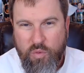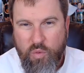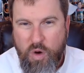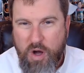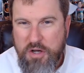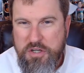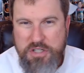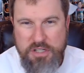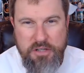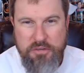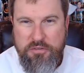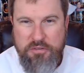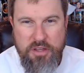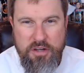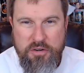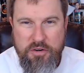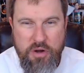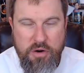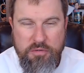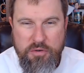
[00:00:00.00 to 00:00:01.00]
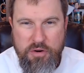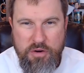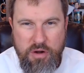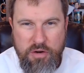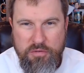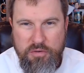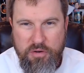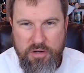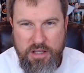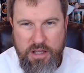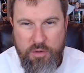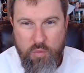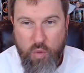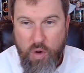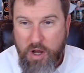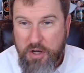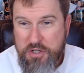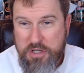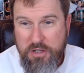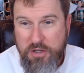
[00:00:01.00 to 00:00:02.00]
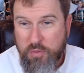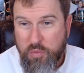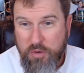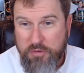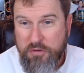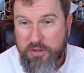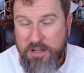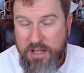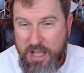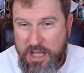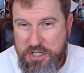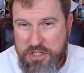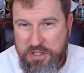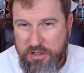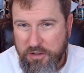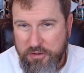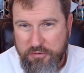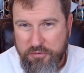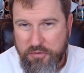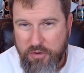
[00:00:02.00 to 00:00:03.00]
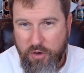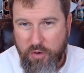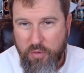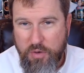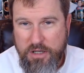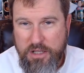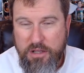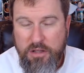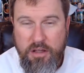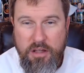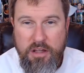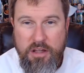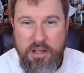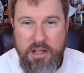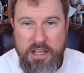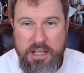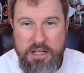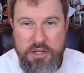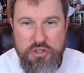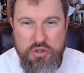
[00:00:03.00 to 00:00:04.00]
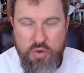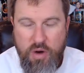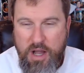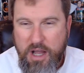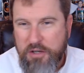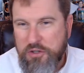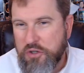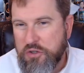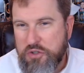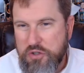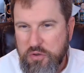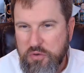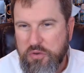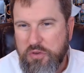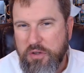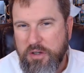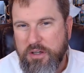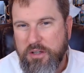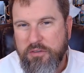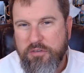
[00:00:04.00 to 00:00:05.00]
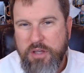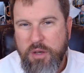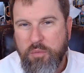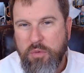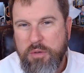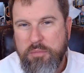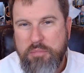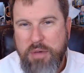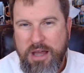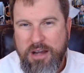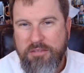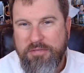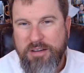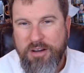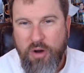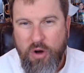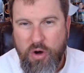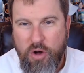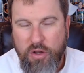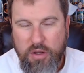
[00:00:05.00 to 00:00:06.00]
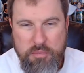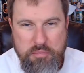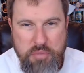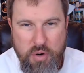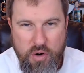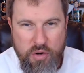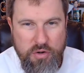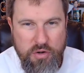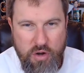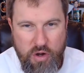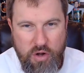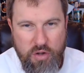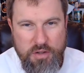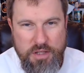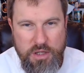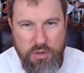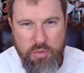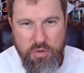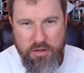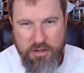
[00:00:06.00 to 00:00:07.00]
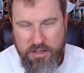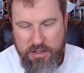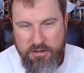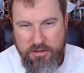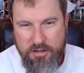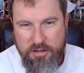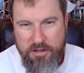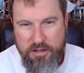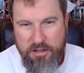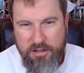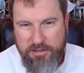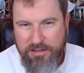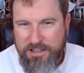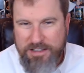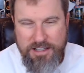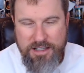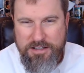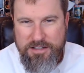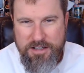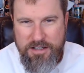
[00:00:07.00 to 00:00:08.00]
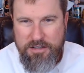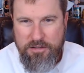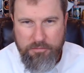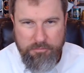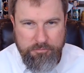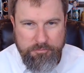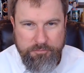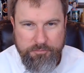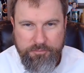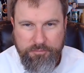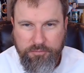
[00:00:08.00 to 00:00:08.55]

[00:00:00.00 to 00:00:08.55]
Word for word: Washington said it over and over again. Washington was a nationalist, though, and he, he tried to do things that would benefit all and burden all equally. Lincoln didn't.